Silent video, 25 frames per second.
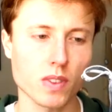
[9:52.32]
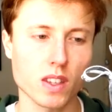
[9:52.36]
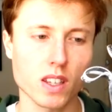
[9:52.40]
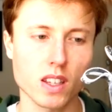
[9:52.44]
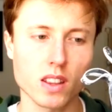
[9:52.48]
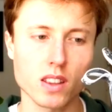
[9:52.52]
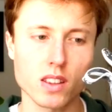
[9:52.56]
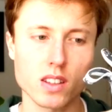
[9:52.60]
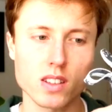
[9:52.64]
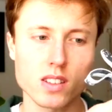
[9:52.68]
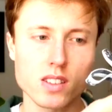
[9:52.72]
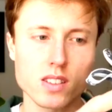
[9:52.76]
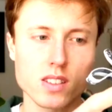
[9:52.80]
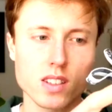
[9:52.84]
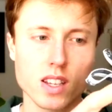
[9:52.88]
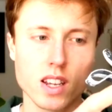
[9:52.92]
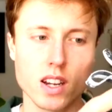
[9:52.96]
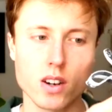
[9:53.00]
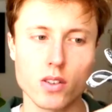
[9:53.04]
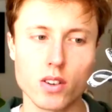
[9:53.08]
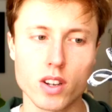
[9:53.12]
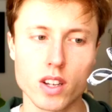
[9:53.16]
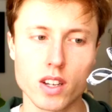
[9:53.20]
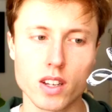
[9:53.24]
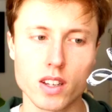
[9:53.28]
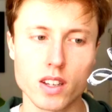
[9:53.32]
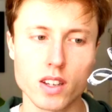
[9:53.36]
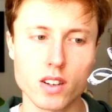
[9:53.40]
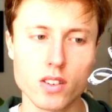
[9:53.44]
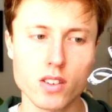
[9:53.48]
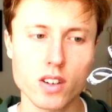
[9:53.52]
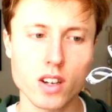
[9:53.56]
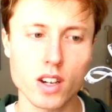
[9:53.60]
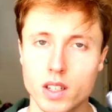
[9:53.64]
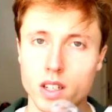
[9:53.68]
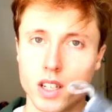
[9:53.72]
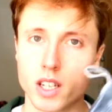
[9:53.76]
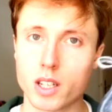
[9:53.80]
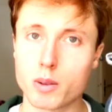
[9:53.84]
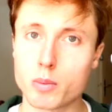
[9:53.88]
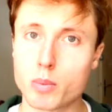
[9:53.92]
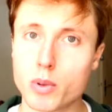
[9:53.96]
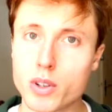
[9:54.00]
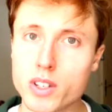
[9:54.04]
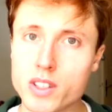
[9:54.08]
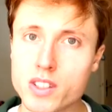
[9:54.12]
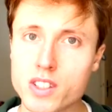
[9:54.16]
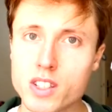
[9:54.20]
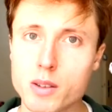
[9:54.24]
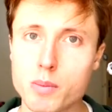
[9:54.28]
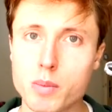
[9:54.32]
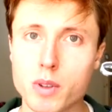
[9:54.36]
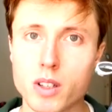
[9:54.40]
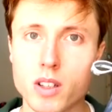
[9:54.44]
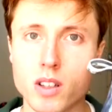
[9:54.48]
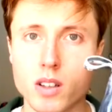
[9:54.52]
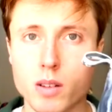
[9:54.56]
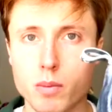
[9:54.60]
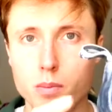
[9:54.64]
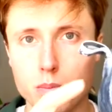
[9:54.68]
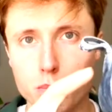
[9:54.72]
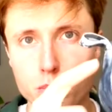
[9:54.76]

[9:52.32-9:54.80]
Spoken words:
than this area here. In principle,